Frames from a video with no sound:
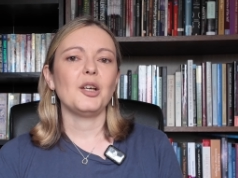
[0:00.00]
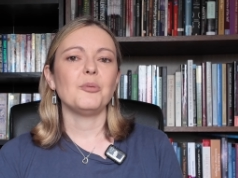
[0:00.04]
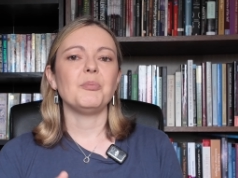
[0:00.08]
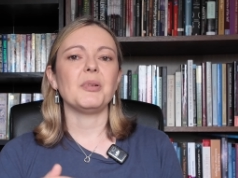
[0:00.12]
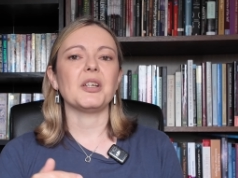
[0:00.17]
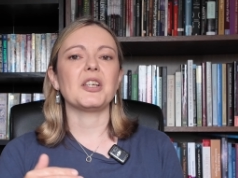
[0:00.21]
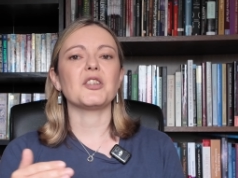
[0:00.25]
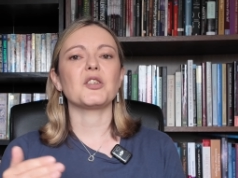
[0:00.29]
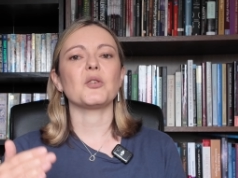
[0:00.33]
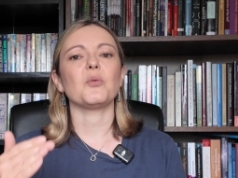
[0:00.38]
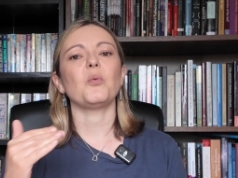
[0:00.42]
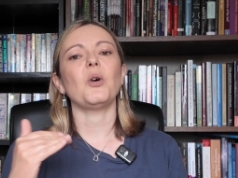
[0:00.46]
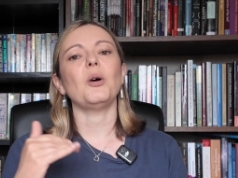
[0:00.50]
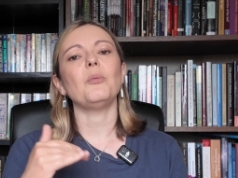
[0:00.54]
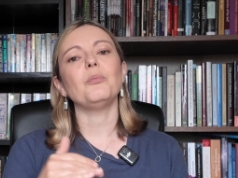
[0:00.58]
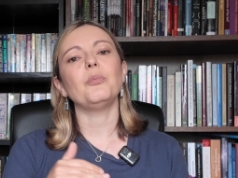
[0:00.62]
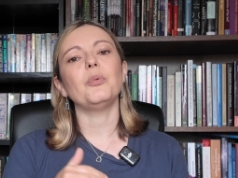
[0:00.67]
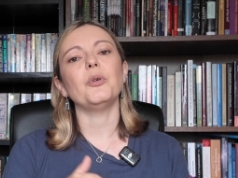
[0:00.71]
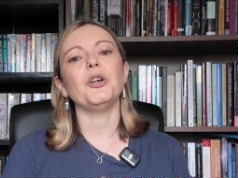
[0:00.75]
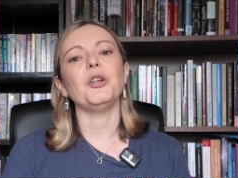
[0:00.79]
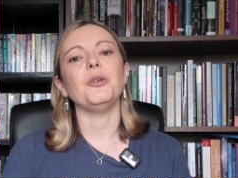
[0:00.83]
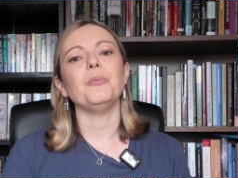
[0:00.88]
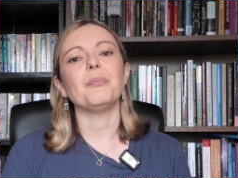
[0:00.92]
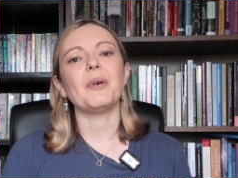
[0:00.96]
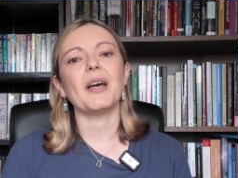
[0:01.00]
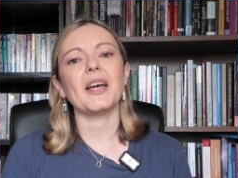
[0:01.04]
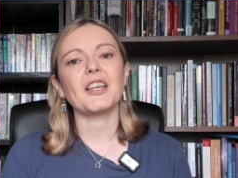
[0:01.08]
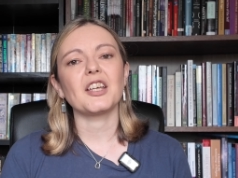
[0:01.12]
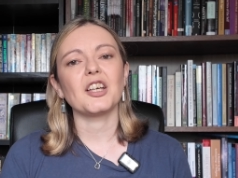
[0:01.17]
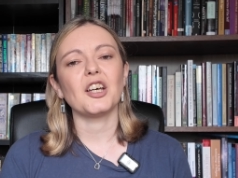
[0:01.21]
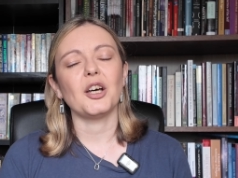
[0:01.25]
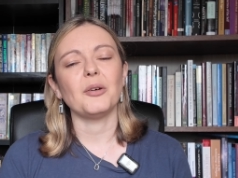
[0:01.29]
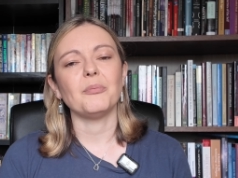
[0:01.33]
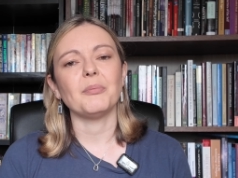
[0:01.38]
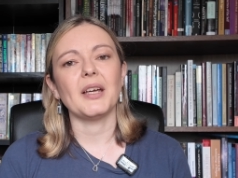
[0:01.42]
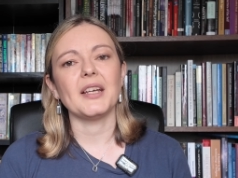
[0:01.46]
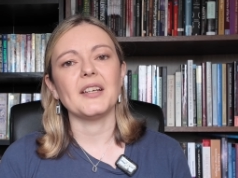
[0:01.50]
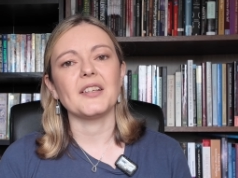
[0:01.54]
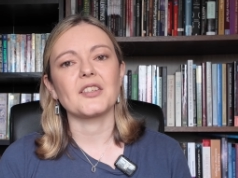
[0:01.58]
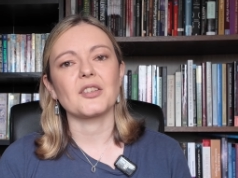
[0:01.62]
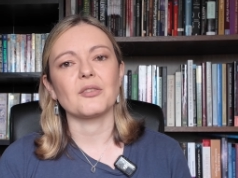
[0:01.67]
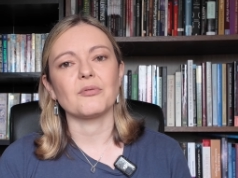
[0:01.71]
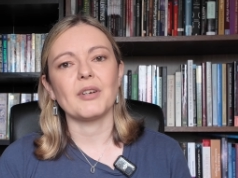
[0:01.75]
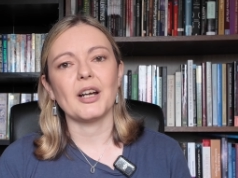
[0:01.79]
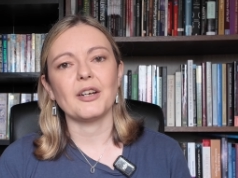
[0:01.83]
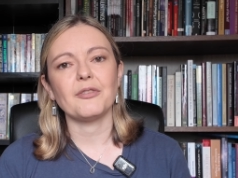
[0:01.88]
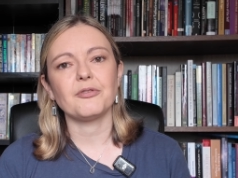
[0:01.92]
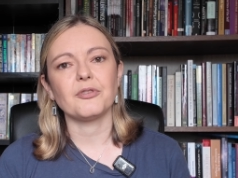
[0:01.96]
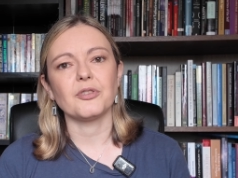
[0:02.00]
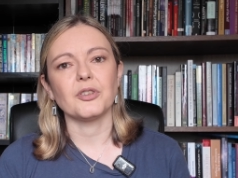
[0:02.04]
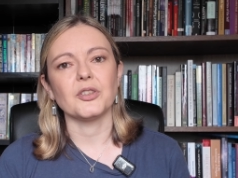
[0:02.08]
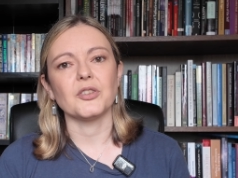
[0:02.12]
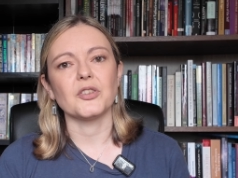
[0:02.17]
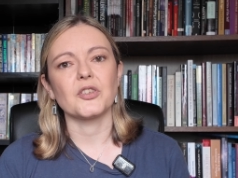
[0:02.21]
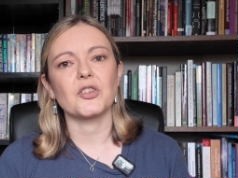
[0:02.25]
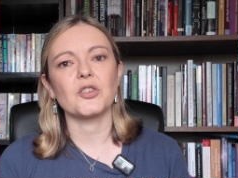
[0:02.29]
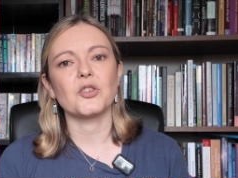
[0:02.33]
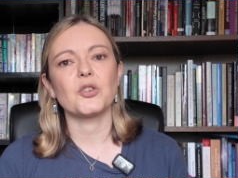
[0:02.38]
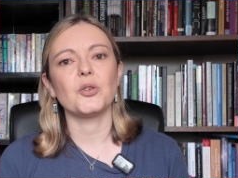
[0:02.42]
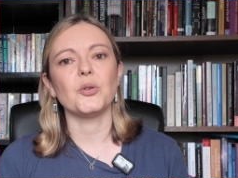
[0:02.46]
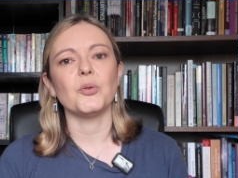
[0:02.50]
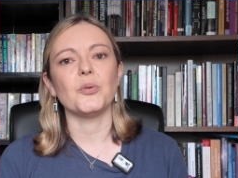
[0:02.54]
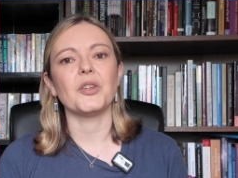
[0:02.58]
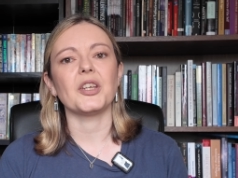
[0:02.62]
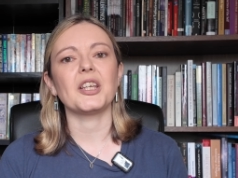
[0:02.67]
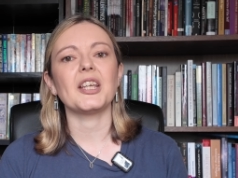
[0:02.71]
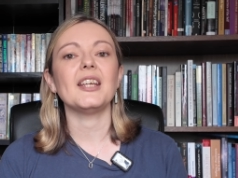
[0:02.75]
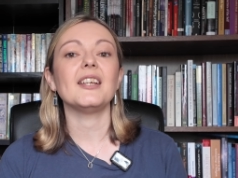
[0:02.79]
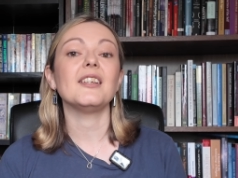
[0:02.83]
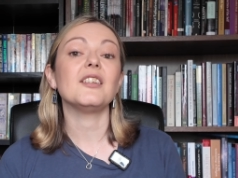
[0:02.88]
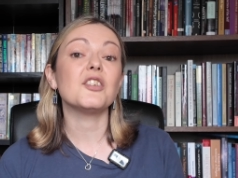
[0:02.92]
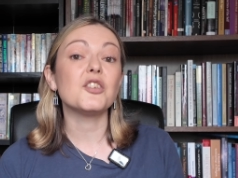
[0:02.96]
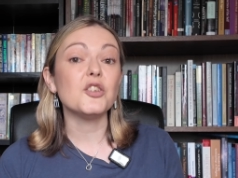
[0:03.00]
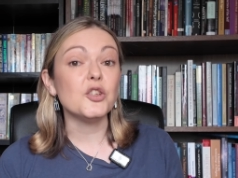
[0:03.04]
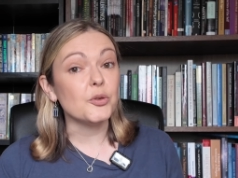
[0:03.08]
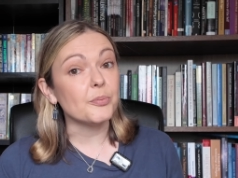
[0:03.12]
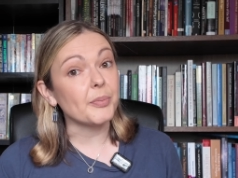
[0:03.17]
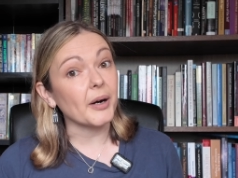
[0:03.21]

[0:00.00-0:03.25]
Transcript: because at one point Becca makes a reference to the the King's New